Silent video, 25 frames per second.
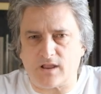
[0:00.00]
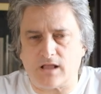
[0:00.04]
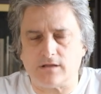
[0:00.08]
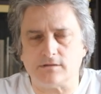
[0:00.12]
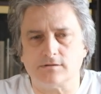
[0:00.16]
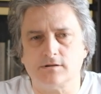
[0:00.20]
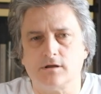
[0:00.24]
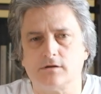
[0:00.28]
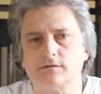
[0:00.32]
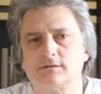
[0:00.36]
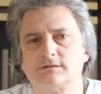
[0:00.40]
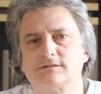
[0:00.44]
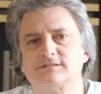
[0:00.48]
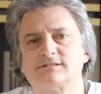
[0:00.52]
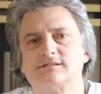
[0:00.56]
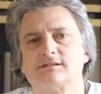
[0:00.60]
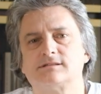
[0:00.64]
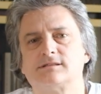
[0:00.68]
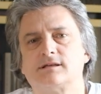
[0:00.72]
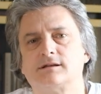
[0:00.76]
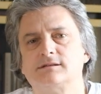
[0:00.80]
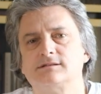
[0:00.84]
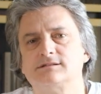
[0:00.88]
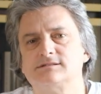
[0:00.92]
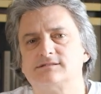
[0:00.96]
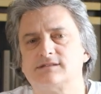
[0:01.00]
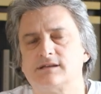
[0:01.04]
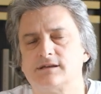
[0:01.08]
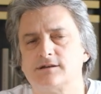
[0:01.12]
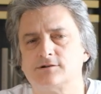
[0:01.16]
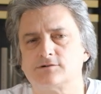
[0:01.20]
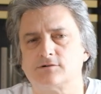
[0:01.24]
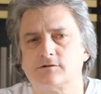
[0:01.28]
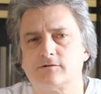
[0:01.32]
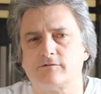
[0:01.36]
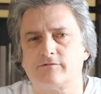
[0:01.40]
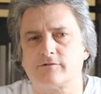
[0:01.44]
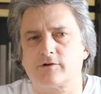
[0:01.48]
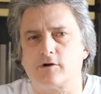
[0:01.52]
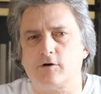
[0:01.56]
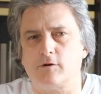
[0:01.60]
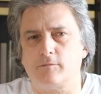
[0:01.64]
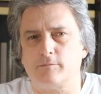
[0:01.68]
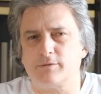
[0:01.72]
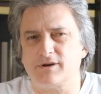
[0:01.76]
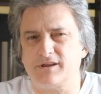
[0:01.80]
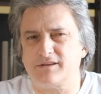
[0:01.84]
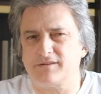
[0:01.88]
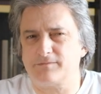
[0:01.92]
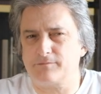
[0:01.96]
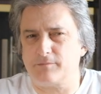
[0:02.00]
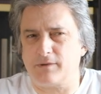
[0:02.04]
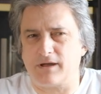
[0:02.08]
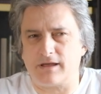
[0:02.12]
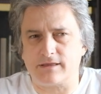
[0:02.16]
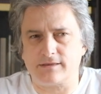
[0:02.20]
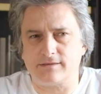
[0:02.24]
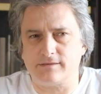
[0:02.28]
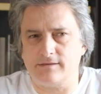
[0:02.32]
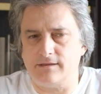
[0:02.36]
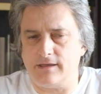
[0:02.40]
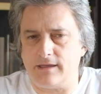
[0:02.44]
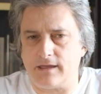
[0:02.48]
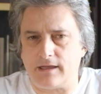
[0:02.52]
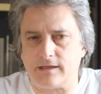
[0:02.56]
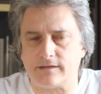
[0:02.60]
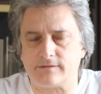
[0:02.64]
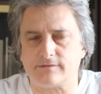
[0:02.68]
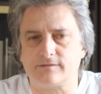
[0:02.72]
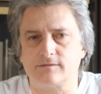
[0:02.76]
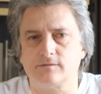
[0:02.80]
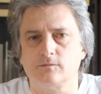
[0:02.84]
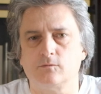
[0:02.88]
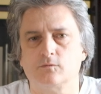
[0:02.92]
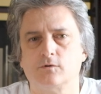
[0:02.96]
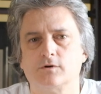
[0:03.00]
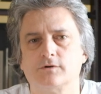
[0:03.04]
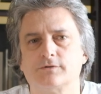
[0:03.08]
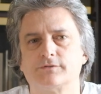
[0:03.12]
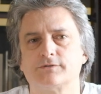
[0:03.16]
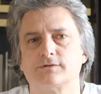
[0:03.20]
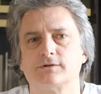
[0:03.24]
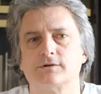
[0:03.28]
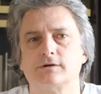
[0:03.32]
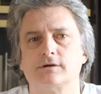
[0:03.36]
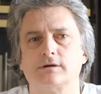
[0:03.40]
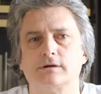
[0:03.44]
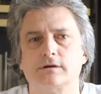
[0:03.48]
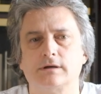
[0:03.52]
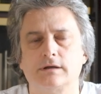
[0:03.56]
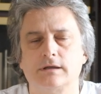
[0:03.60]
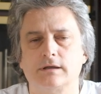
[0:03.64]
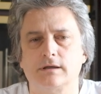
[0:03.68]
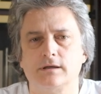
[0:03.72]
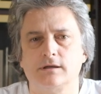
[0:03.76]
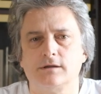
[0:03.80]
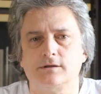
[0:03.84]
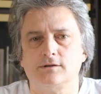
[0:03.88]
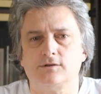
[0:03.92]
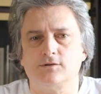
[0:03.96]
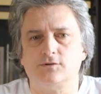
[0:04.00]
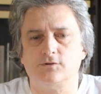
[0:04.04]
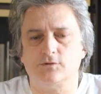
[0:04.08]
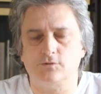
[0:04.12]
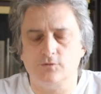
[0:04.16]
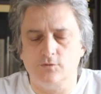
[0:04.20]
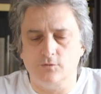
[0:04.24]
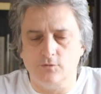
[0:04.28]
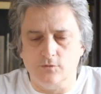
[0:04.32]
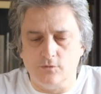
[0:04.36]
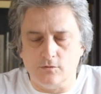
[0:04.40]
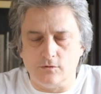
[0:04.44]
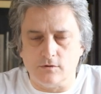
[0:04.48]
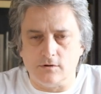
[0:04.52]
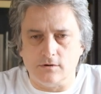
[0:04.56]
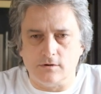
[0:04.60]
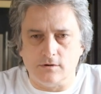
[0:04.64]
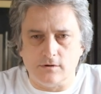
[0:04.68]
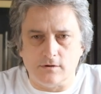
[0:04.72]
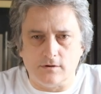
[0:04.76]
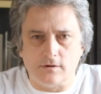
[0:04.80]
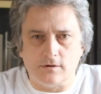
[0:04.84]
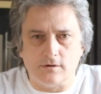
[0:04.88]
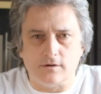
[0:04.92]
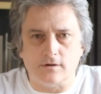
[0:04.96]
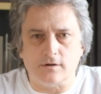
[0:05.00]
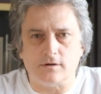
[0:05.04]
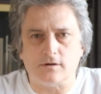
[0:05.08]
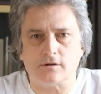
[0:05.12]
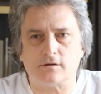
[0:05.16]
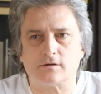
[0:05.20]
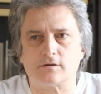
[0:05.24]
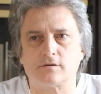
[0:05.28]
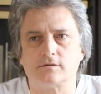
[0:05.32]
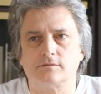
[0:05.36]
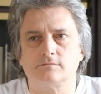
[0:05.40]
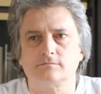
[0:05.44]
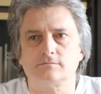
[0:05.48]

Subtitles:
not a statalization of companies, but yes, it was to